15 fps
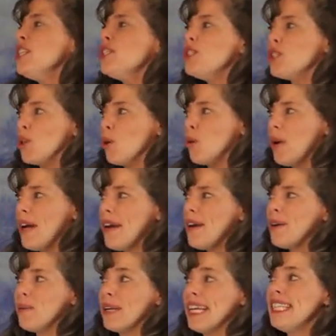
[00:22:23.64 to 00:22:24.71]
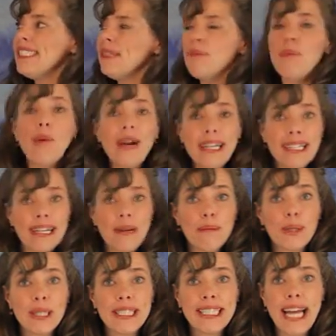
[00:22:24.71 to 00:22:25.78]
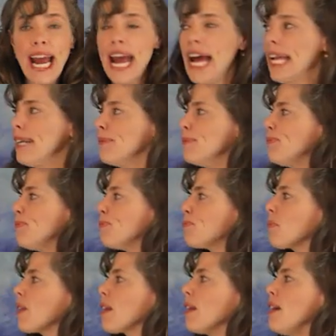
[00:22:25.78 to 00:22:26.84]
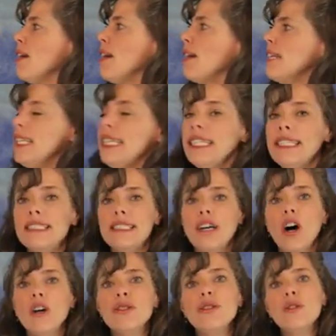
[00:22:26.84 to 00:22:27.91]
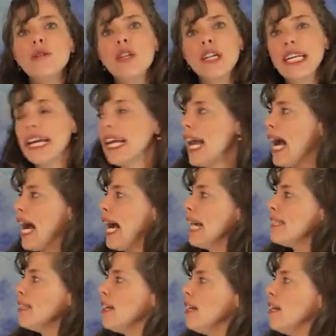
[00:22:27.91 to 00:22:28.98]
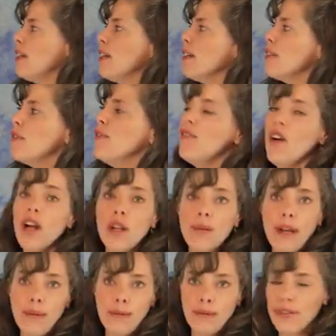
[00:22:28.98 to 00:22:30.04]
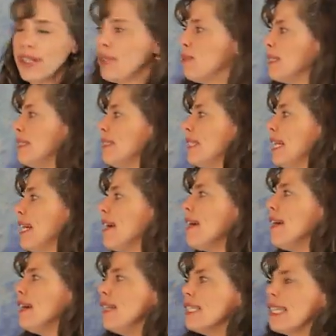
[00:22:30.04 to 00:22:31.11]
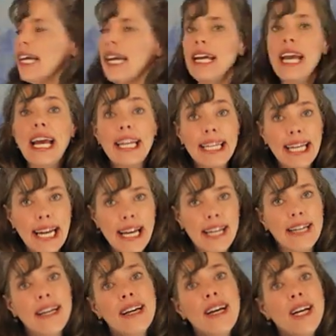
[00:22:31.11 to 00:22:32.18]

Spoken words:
so we get to point number 10, is also looking at the follow-up frequency. Okay, and again,